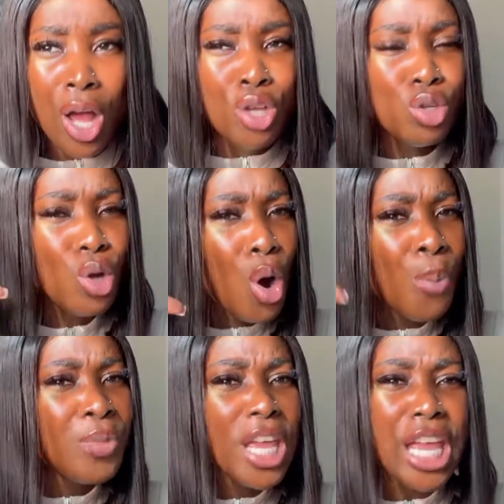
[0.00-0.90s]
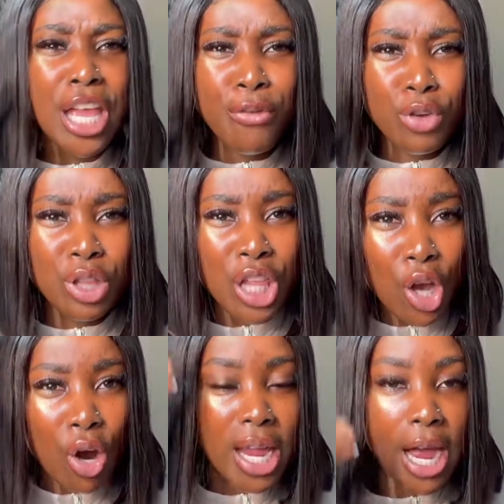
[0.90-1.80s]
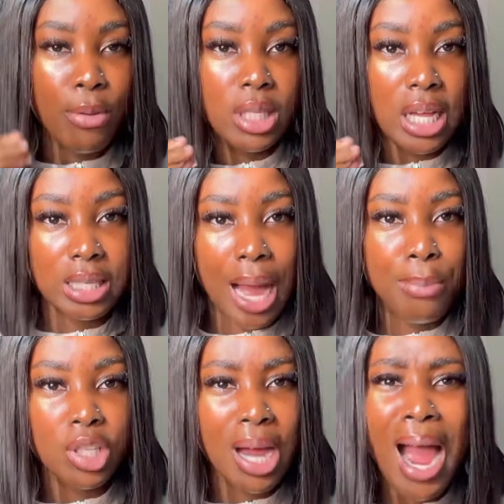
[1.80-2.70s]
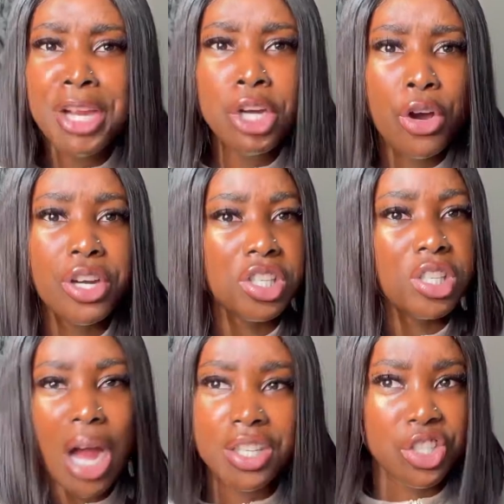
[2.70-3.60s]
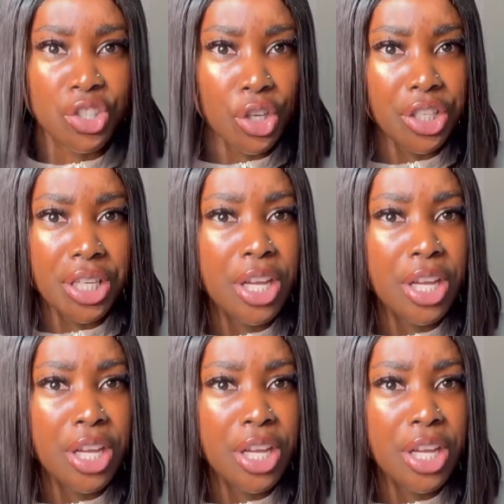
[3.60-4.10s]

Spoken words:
So, if you think, okay, I want to get to Abuja, are you not going to start the journey?